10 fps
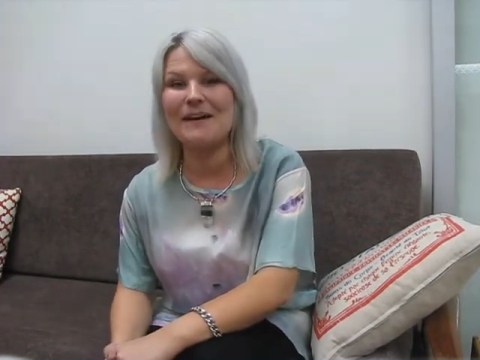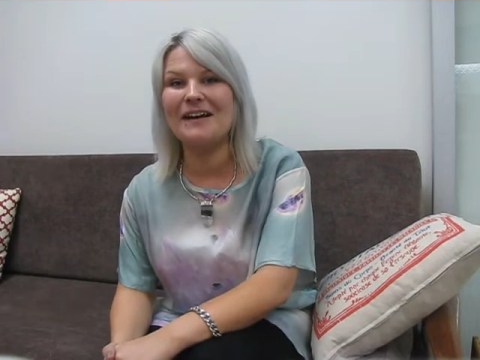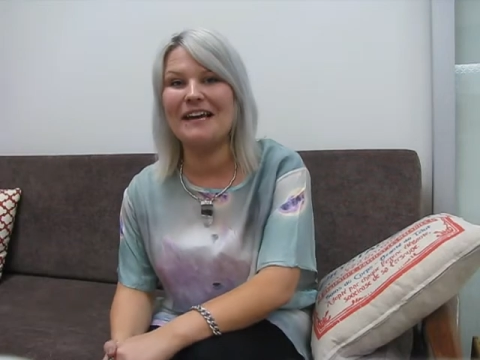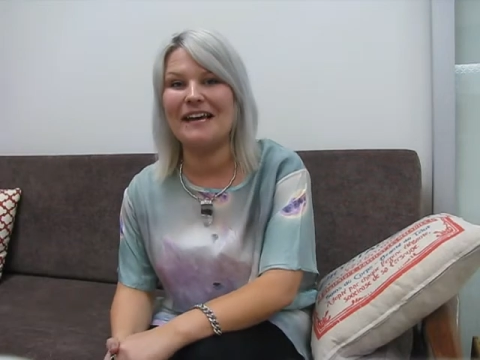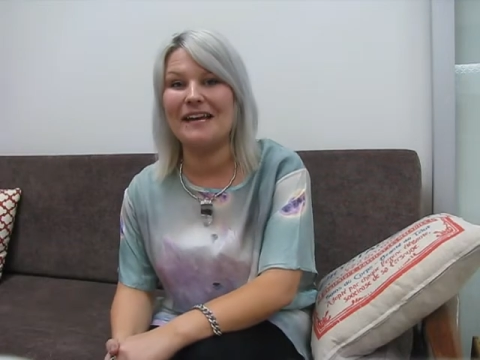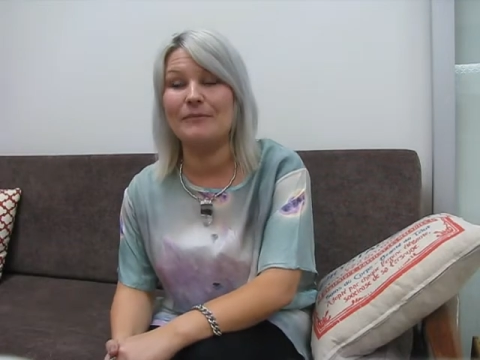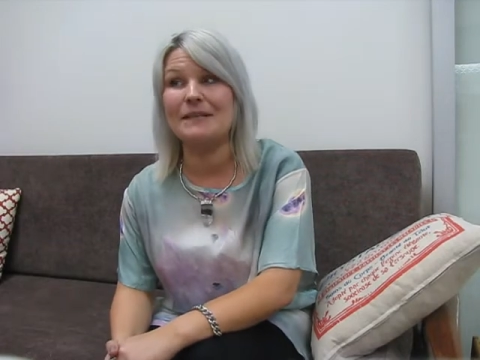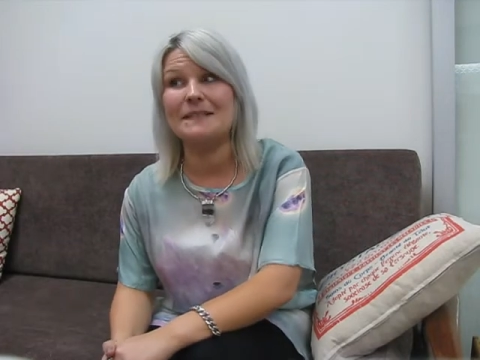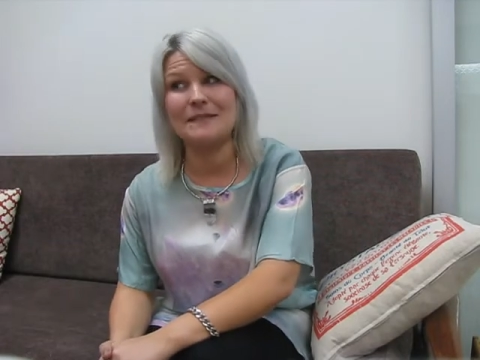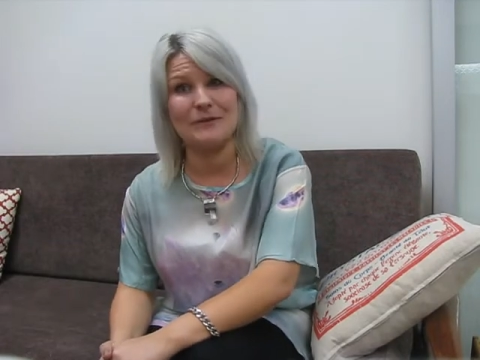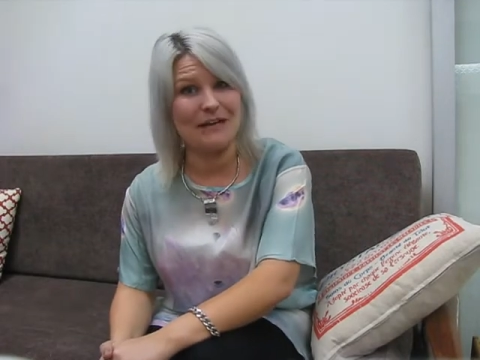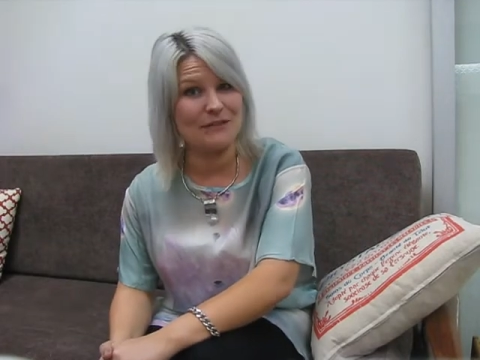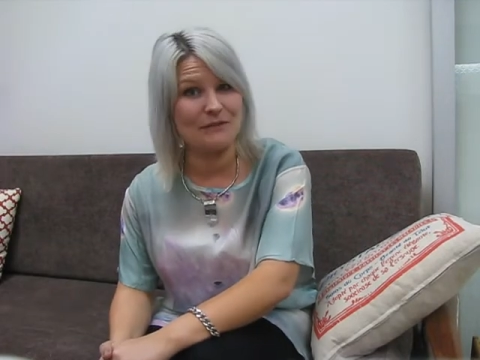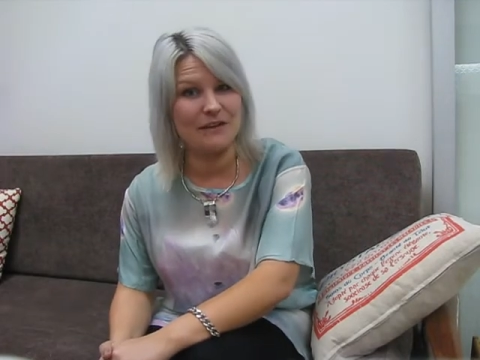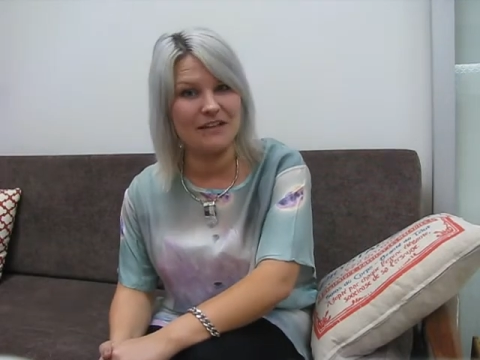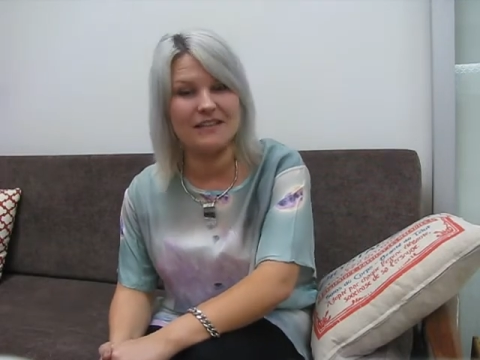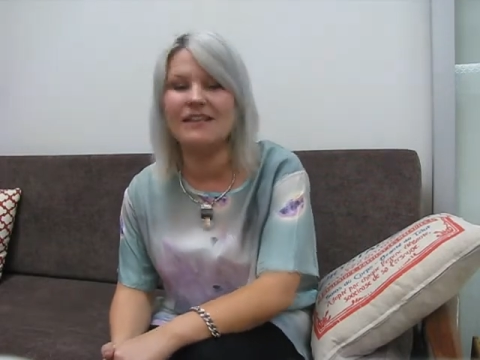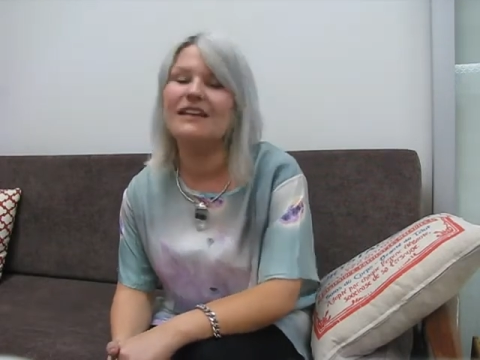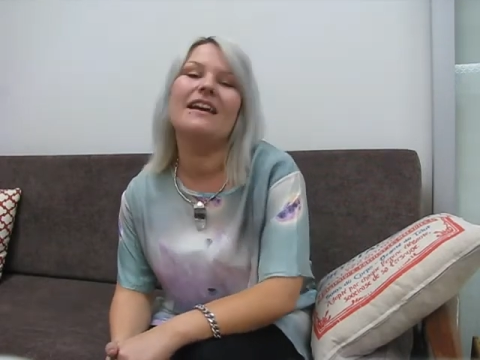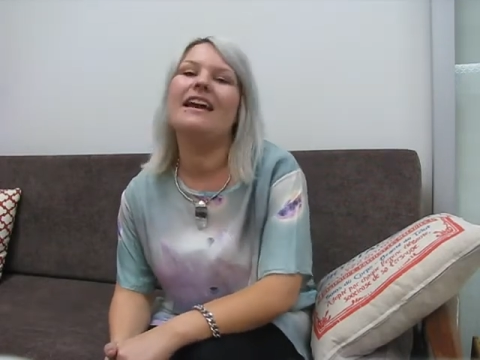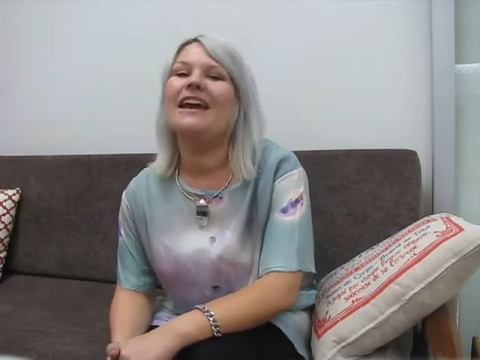and my sister actually found it.